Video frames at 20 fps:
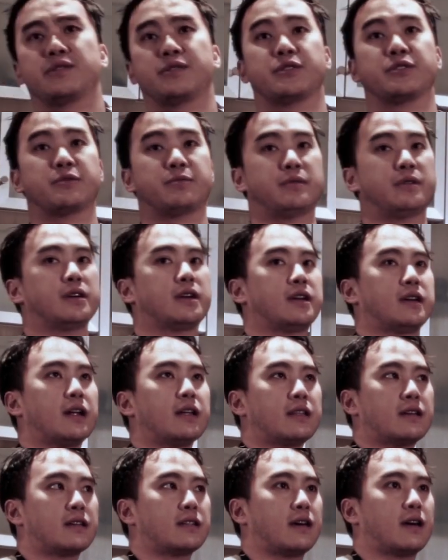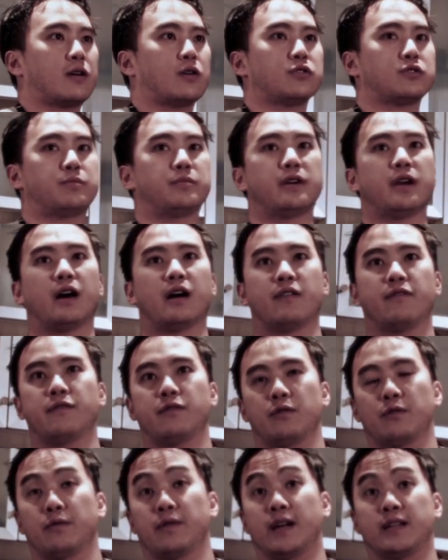so to speak. And I think that goes beyond
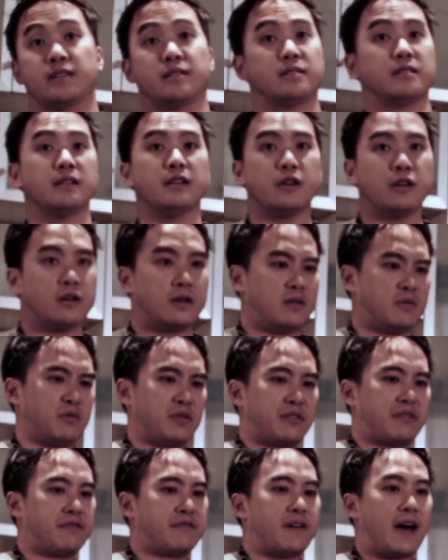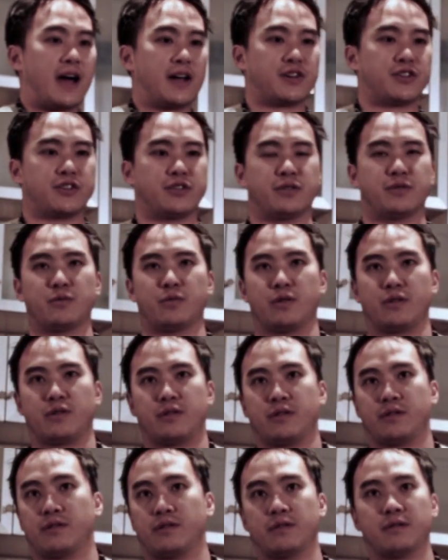food. That's with fashion,
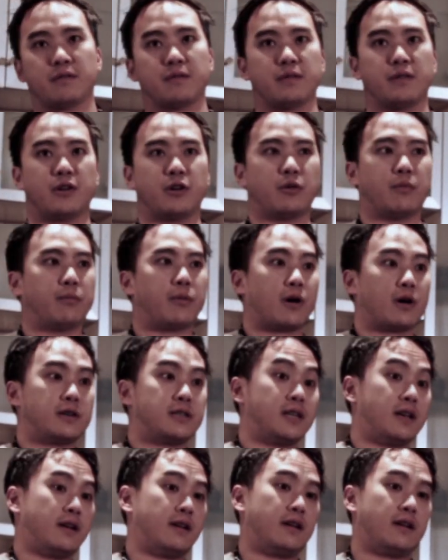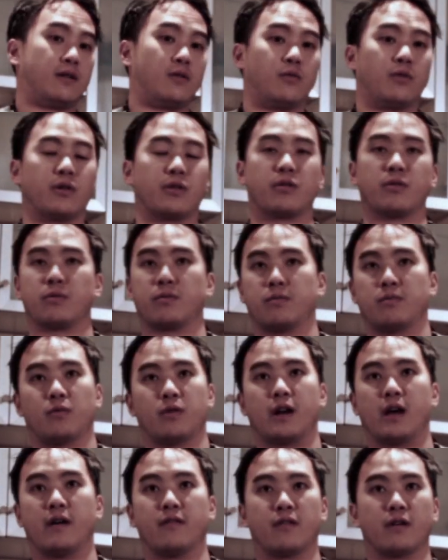with, you know, bartending, with
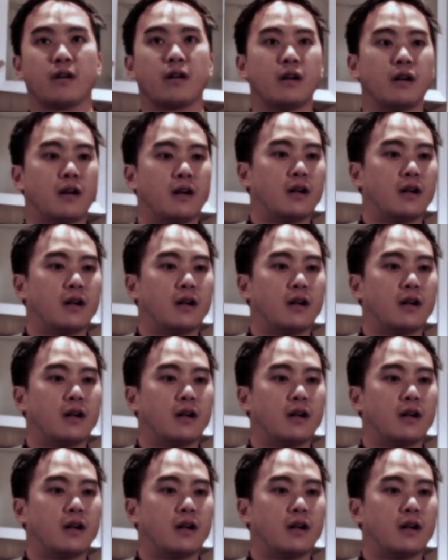whatever.